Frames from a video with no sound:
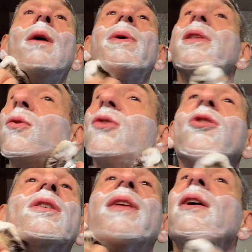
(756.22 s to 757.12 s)
But that only
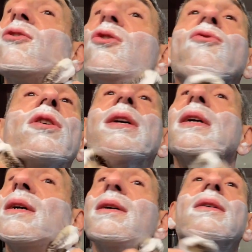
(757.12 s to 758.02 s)
took a day or two,
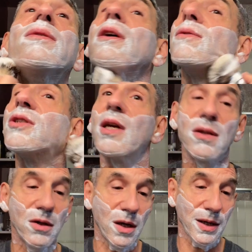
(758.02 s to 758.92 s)
really, when all was said
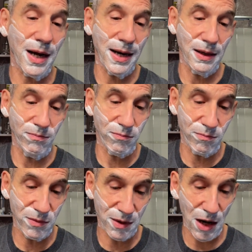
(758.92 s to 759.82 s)
and done, to kind of
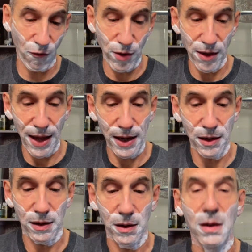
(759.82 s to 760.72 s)
get rid of
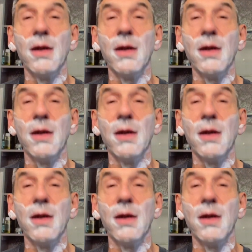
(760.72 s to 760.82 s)
that.